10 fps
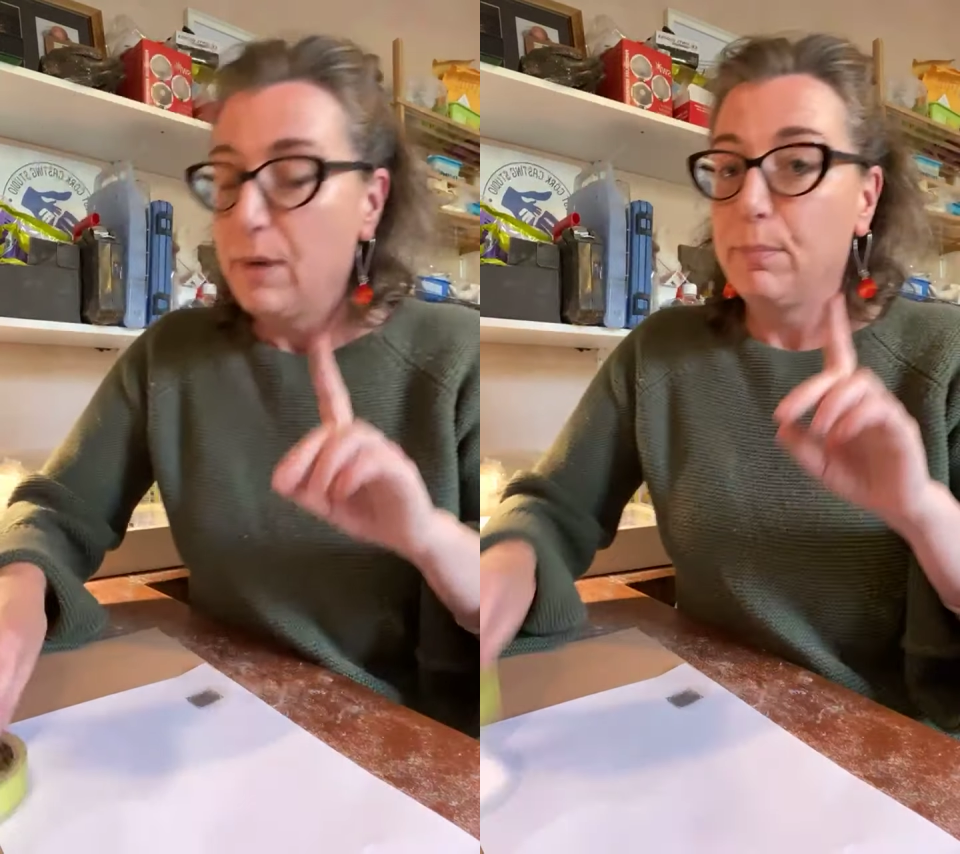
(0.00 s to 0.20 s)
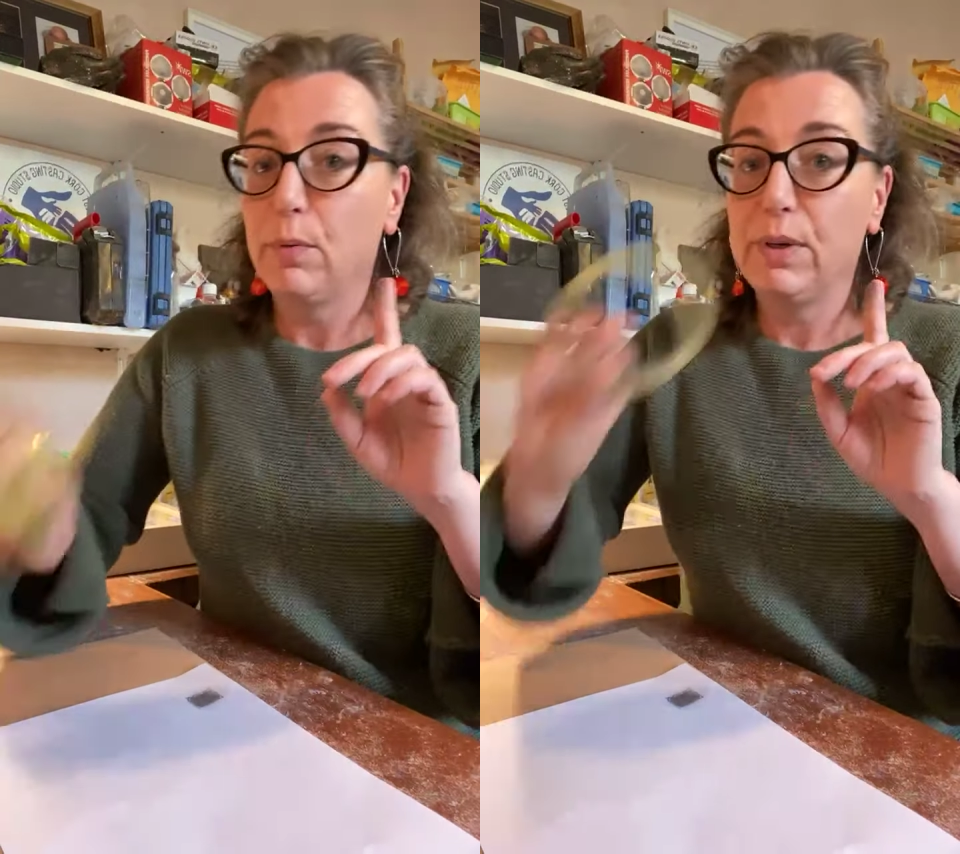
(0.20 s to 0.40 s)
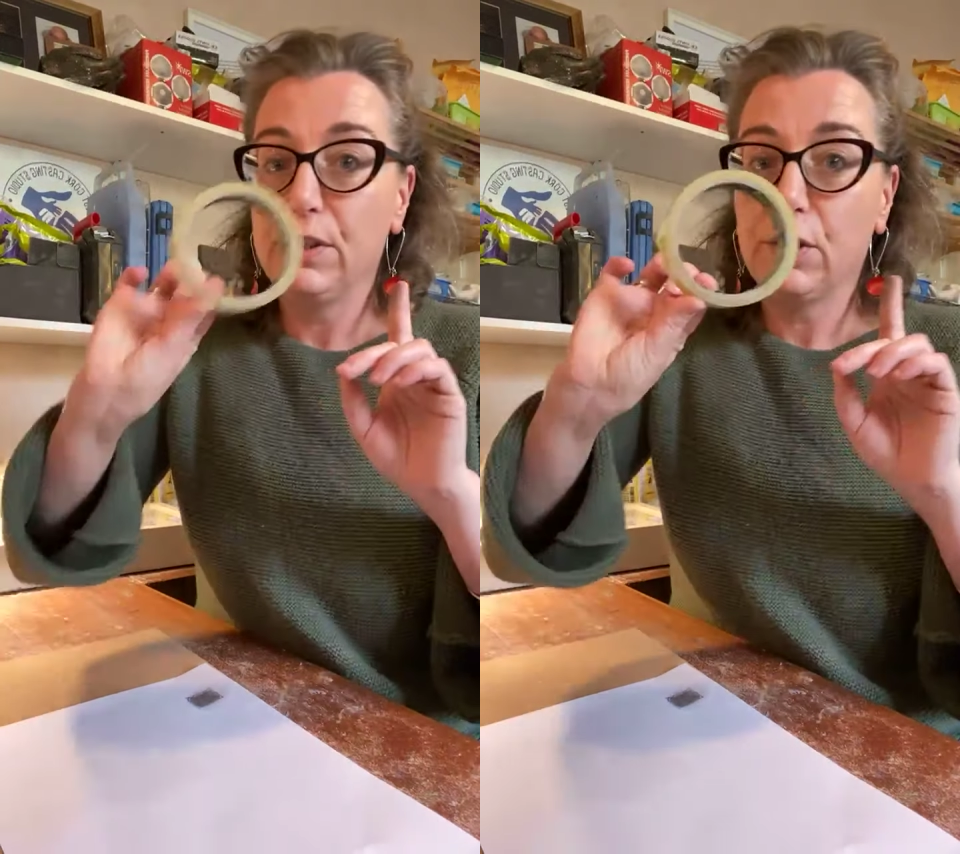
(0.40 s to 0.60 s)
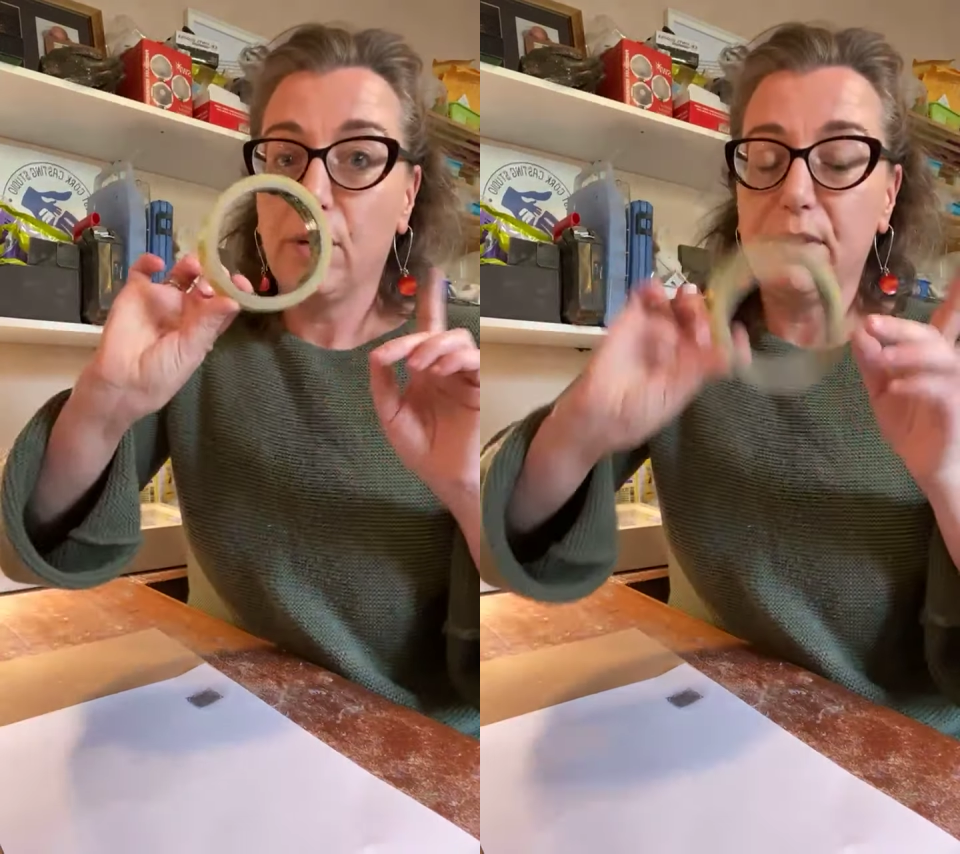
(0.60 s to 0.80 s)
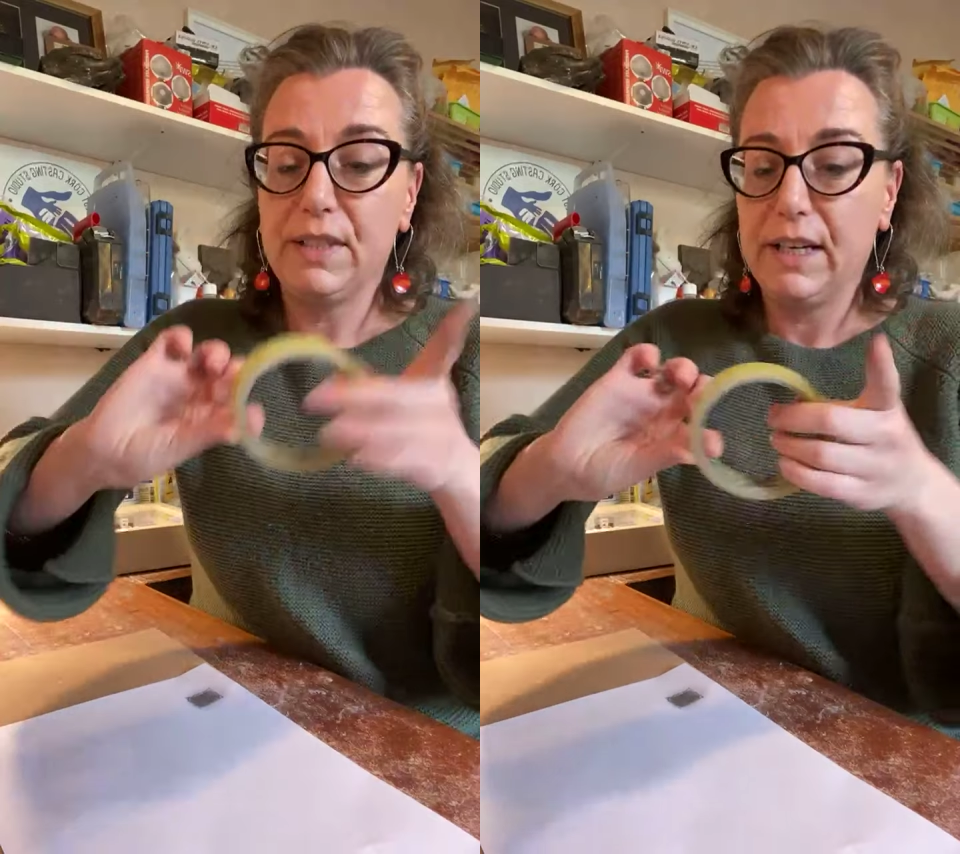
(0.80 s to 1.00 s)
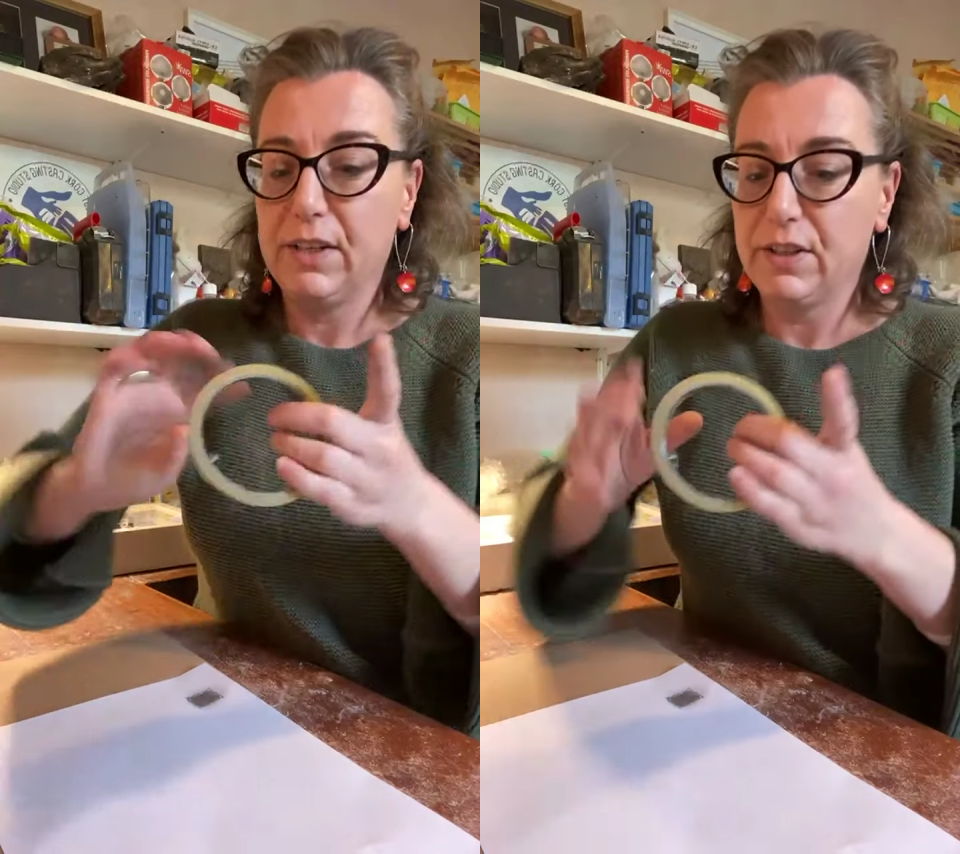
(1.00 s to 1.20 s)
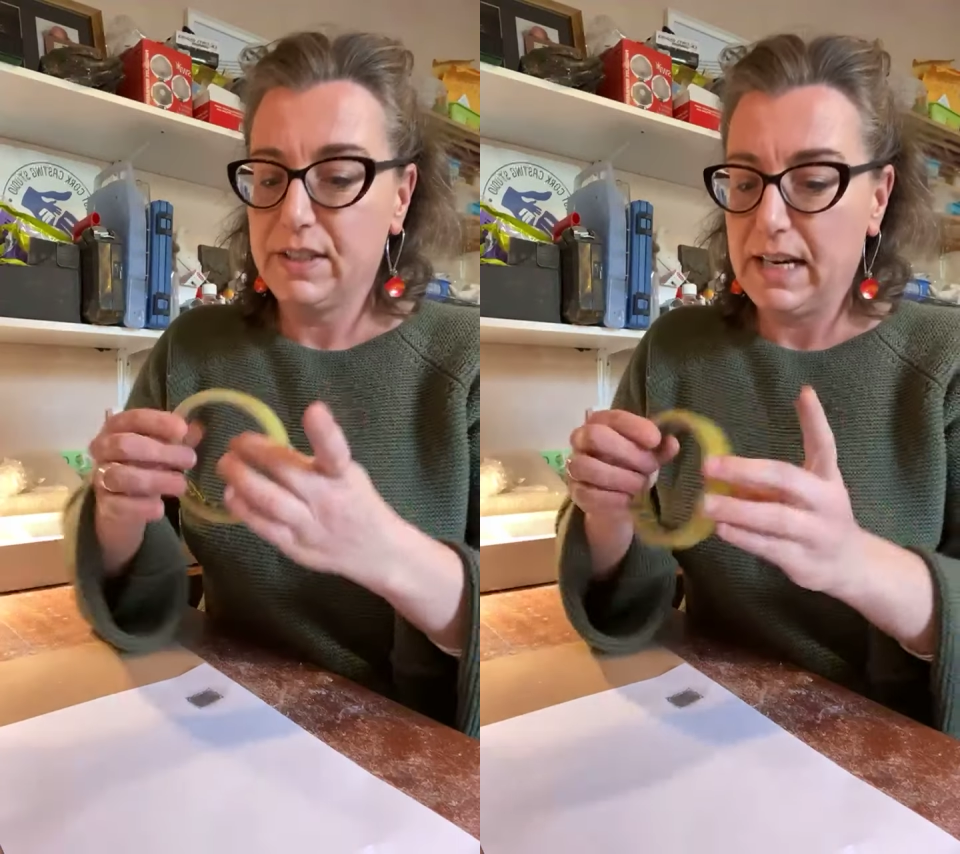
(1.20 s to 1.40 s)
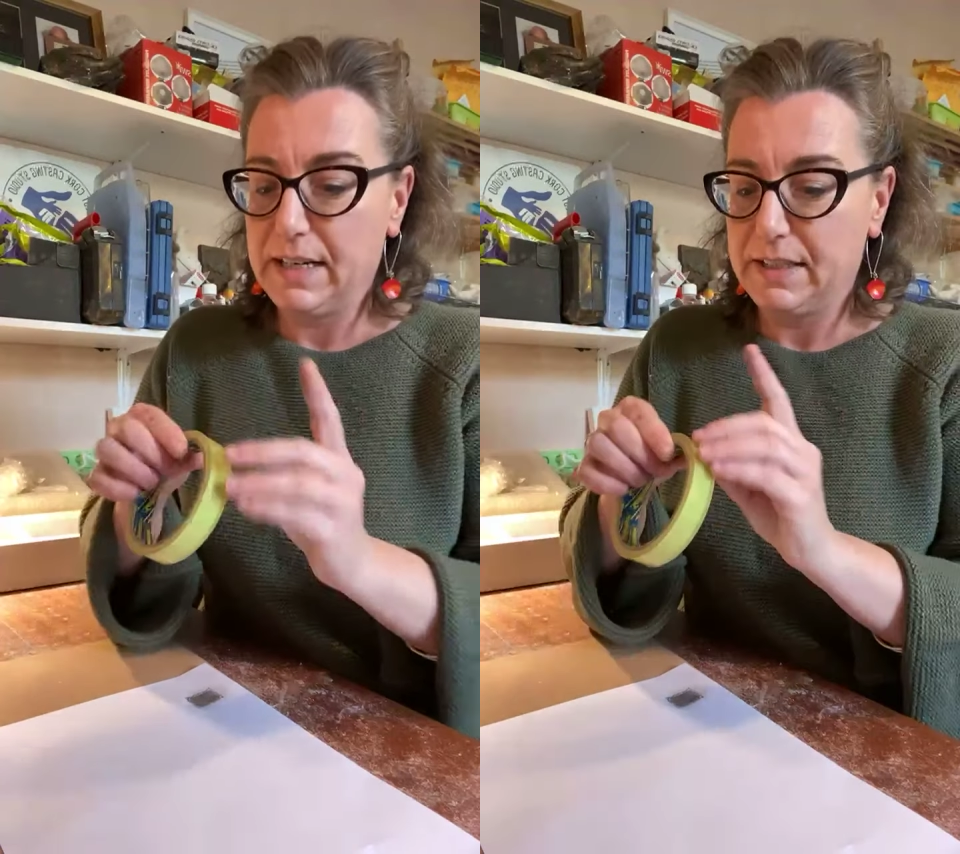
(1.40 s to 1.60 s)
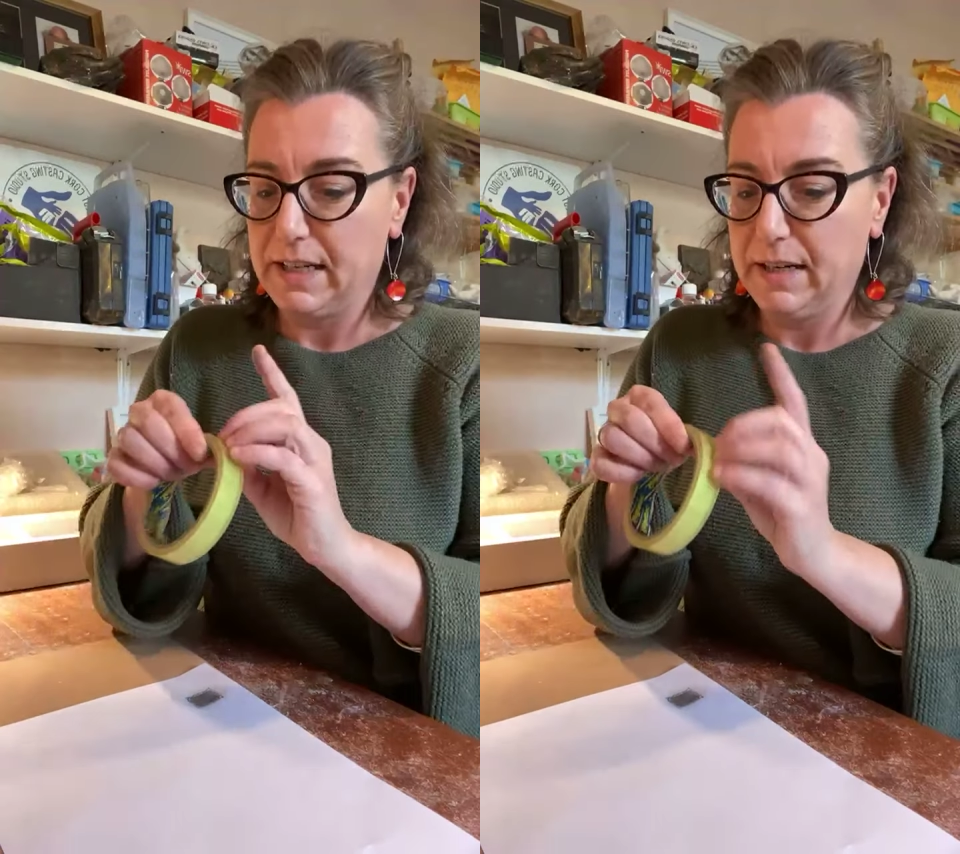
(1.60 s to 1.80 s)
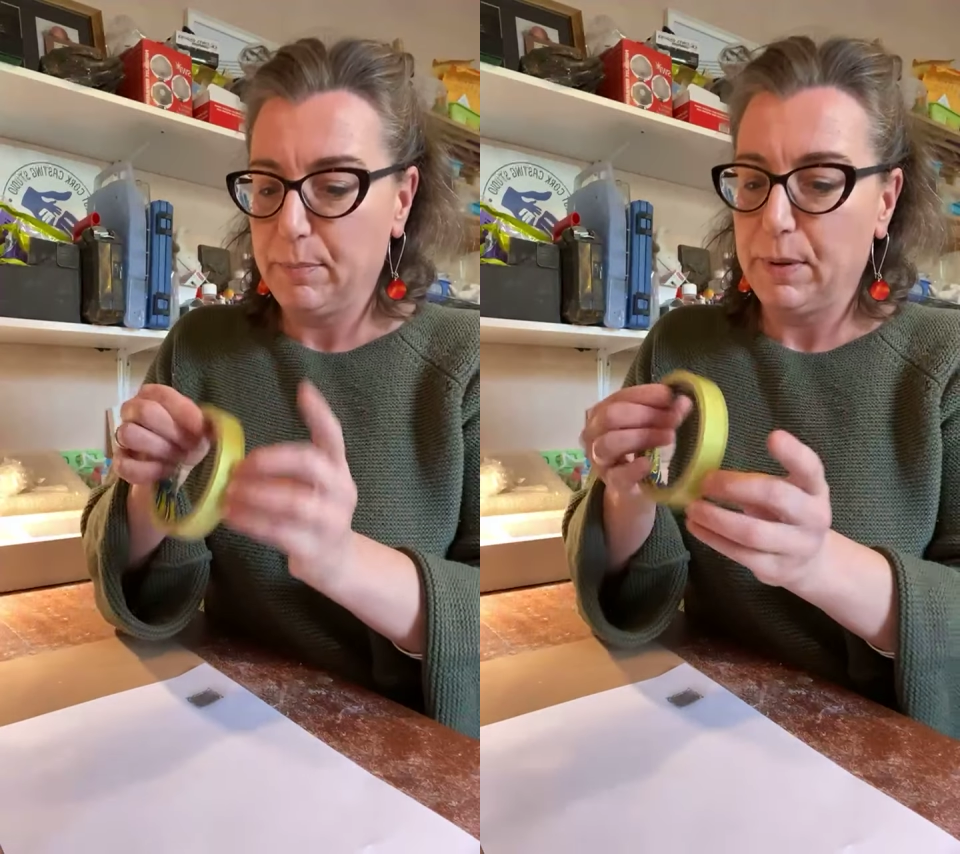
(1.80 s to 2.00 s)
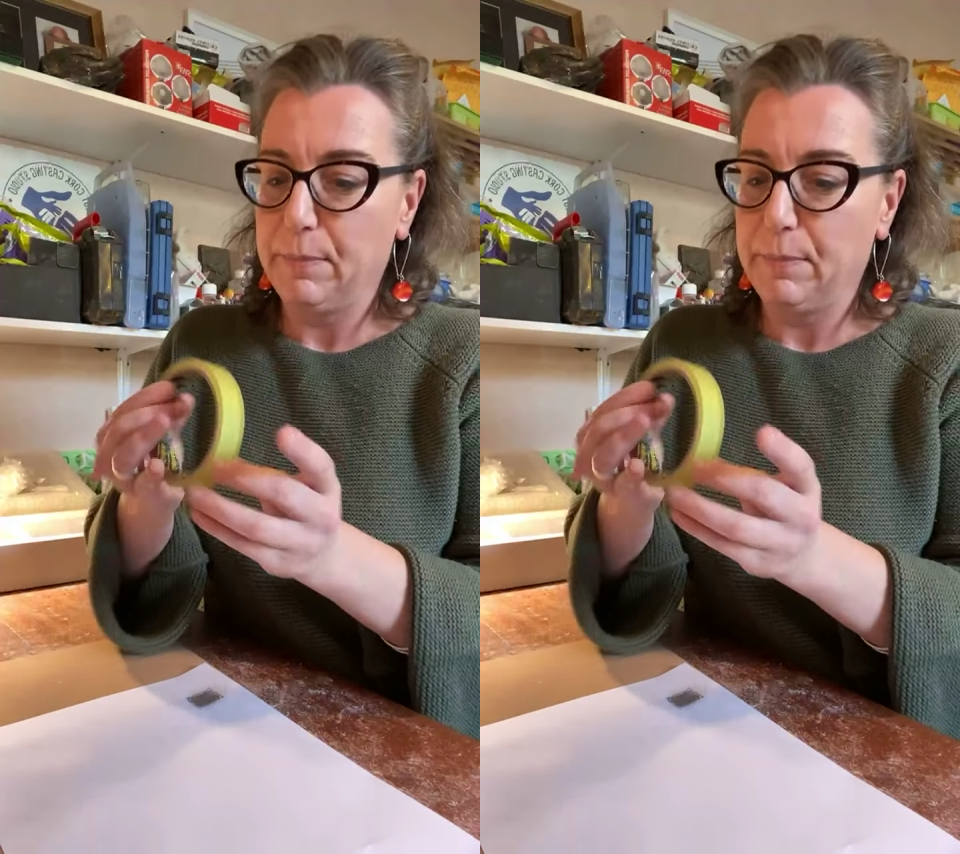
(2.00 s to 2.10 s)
But when you come and take your sellotape,